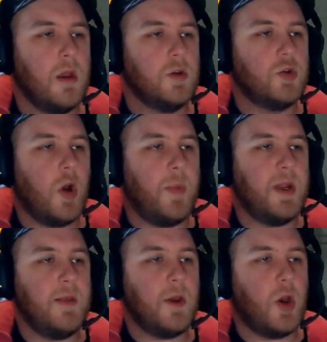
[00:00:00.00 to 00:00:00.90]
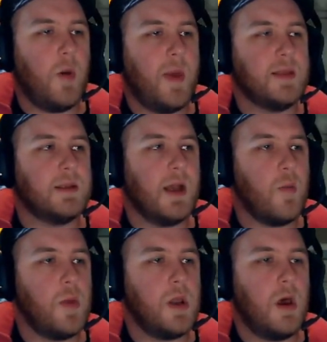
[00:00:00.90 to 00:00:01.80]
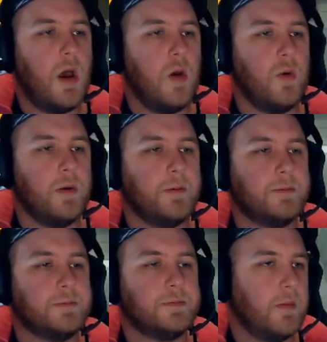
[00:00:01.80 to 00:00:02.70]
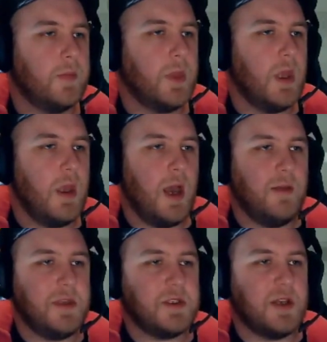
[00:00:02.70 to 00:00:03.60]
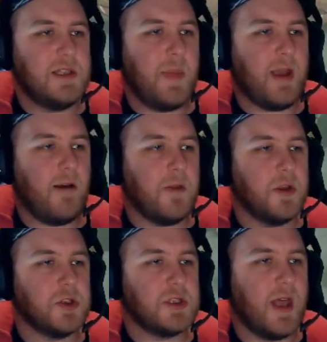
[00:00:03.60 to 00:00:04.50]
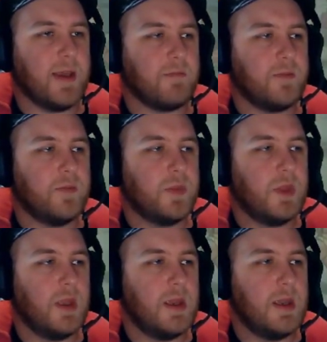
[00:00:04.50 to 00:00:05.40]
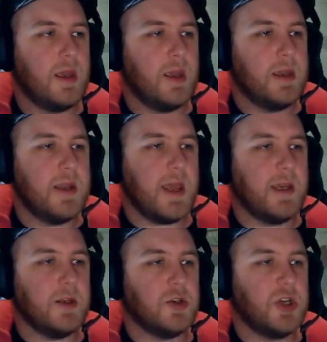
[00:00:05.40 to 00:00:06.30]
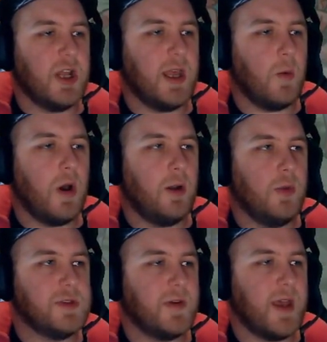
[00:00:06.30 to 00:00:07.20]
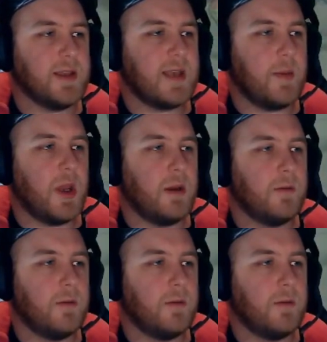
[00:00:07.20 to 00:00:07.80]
Drop it in the comments down below. I love these guys in the background that are just like naked and chilling while all this fighting's happening.